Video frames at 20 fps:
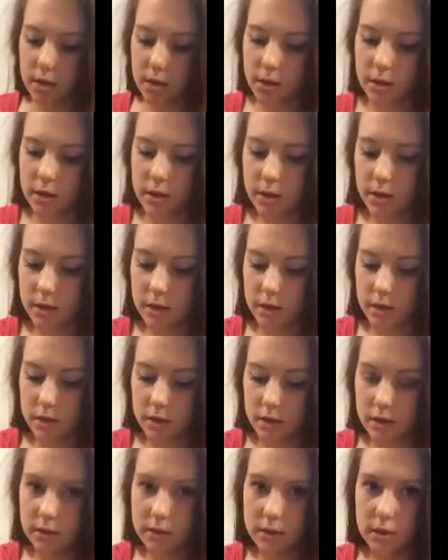
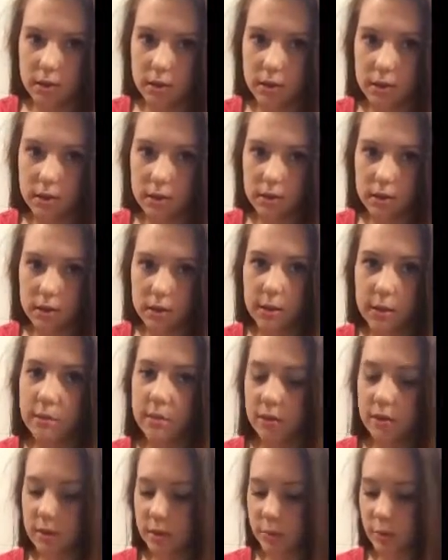And
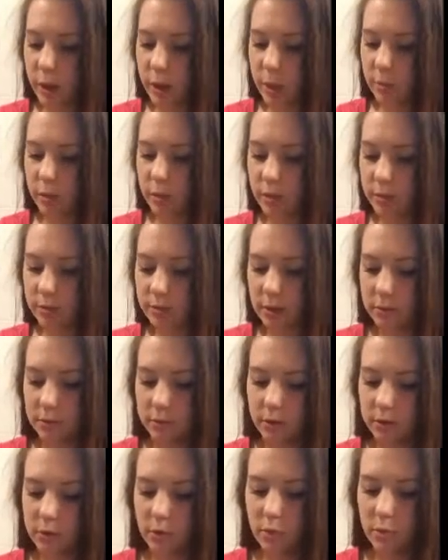even this paper is
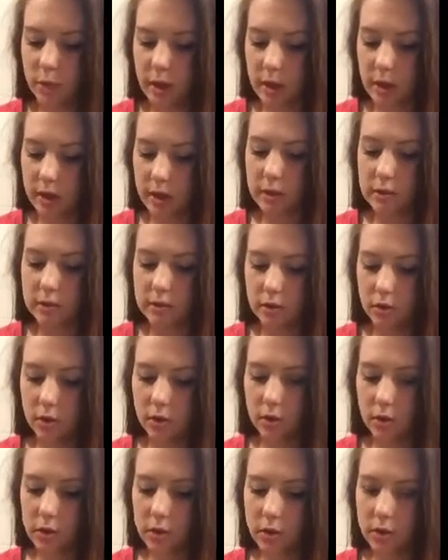probably too big,
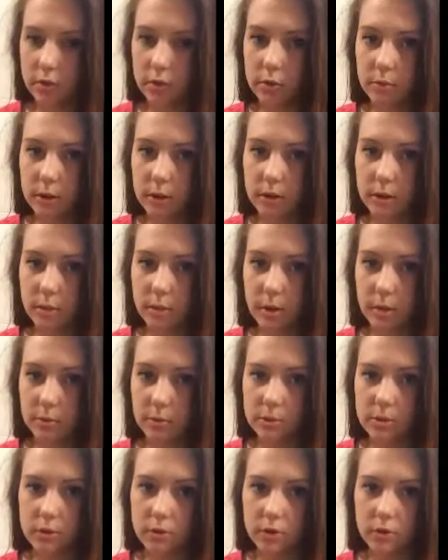so what you're going to want to be
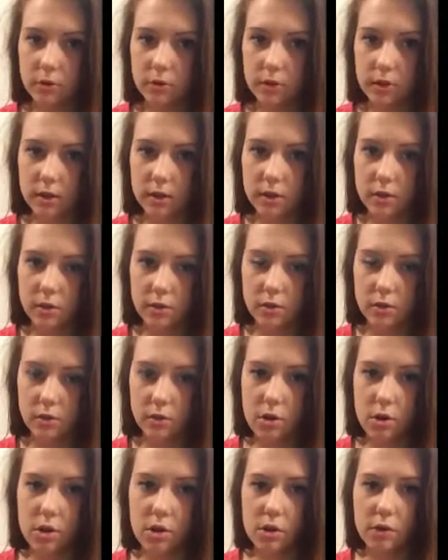able to do is
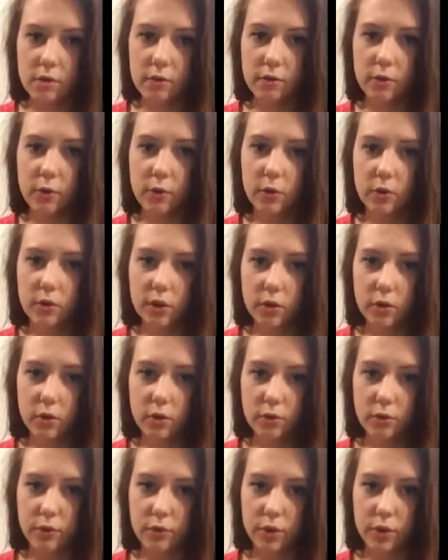to fold it
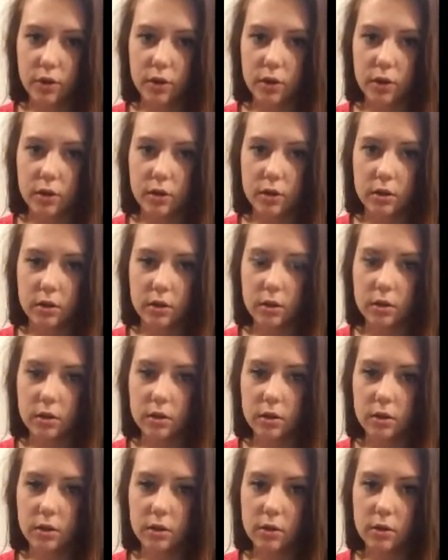over
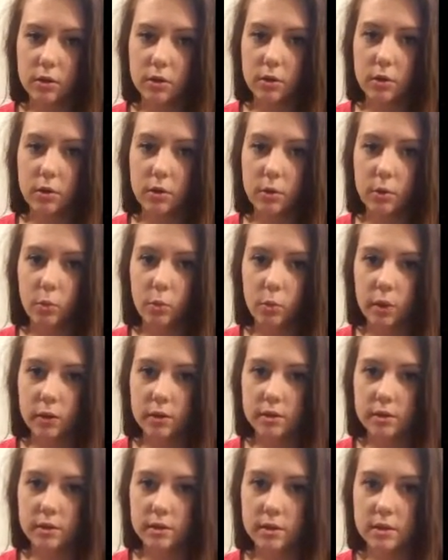
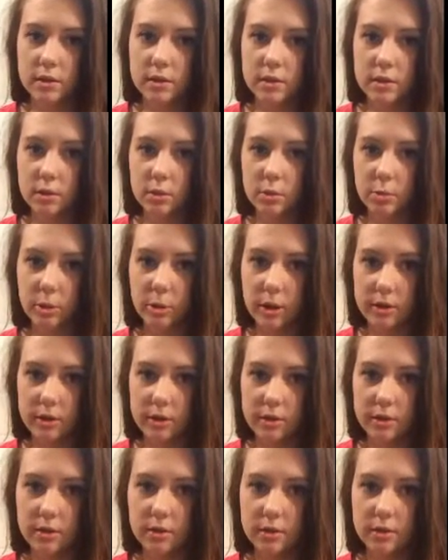once your
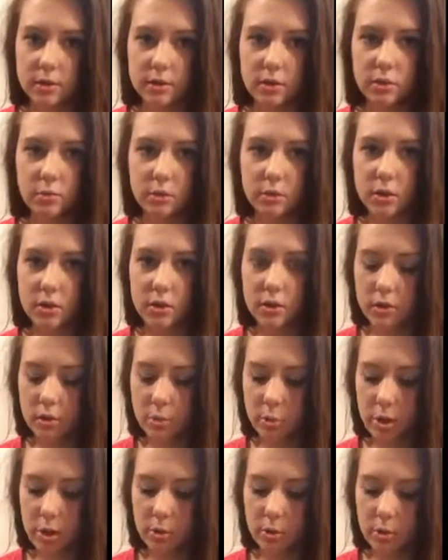present with the
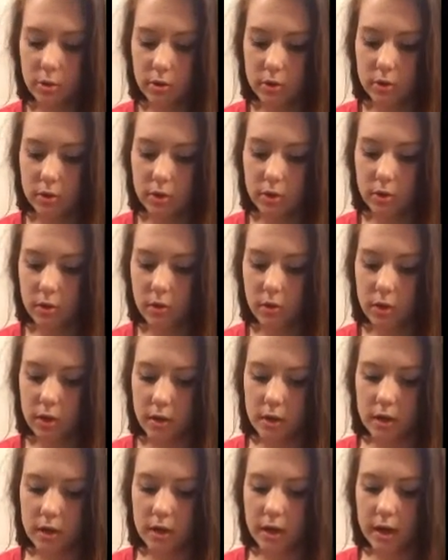paper. So
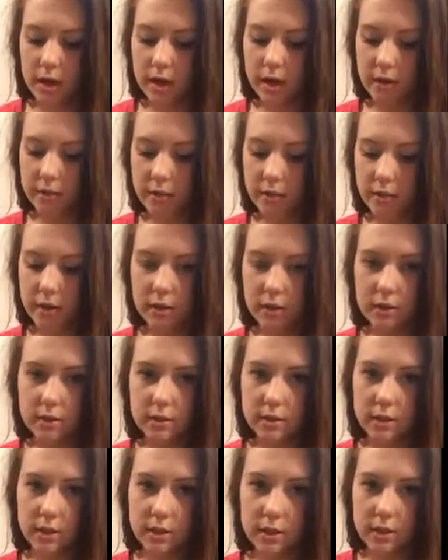I have it
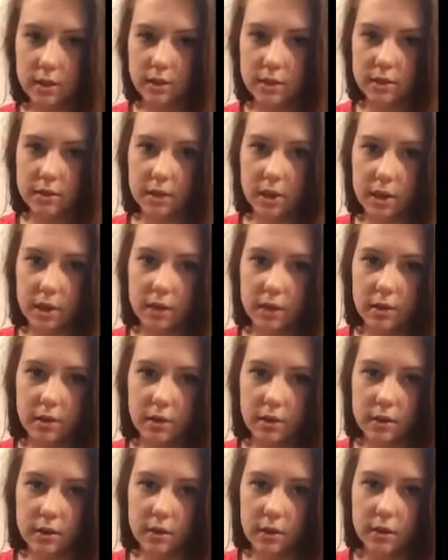nicely and tight
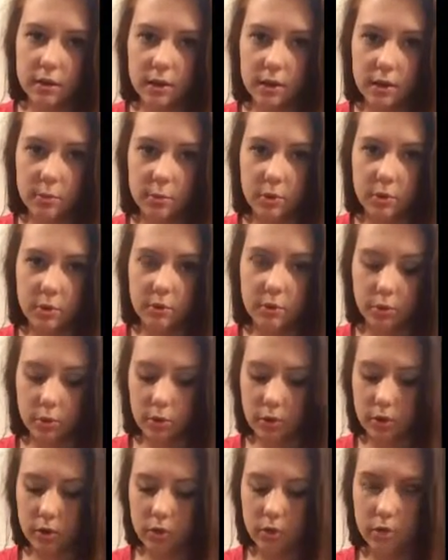on there, and then I'm going to
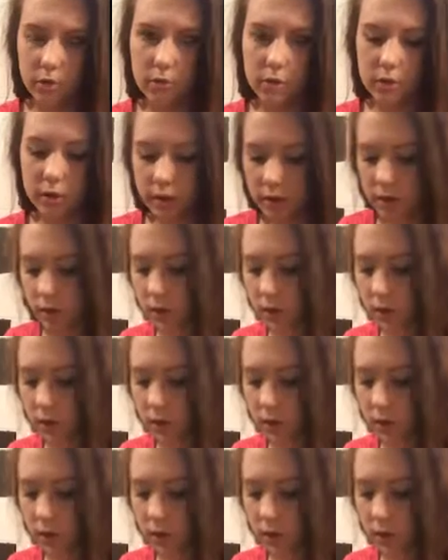roll it over